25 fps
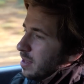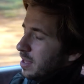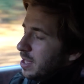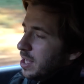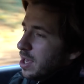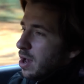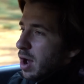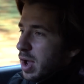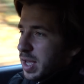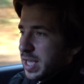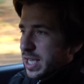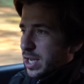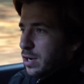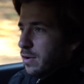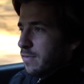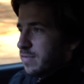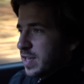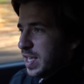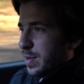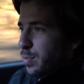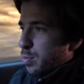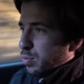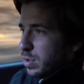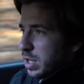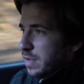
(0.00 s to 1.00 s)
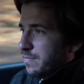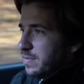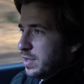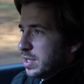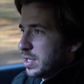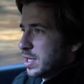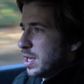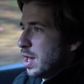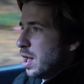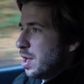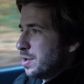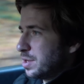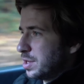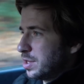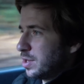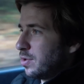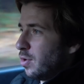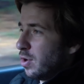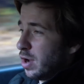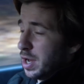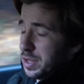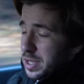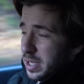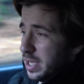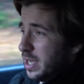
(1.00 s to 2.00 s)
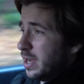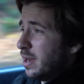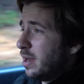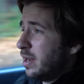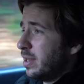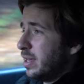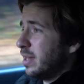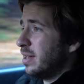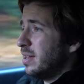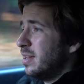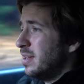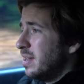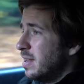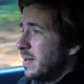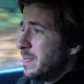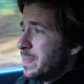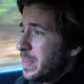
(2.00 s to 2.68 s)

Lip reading: The idea of keeping one of these cars stock, I said earlier,